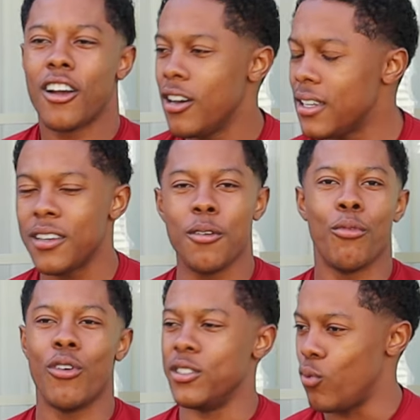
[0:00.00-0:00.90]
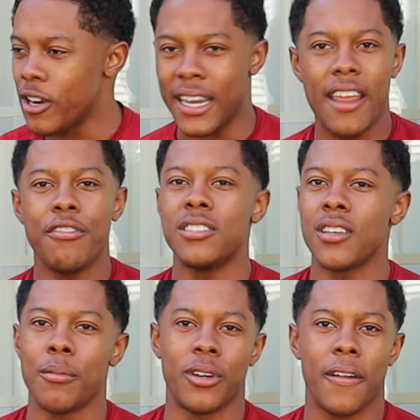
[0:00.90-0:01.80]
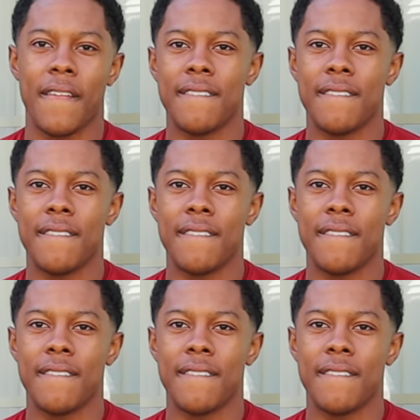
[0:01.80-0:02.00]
cooking them boys, working every summer,